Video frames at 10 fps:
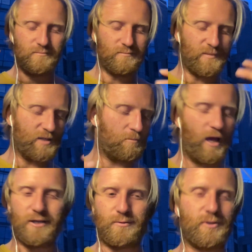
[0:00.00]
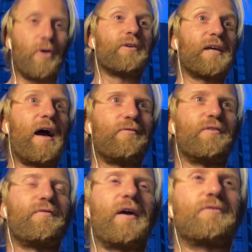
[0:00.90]
this place was going to have an
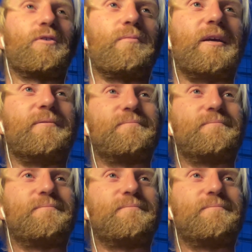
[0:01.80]
effect on me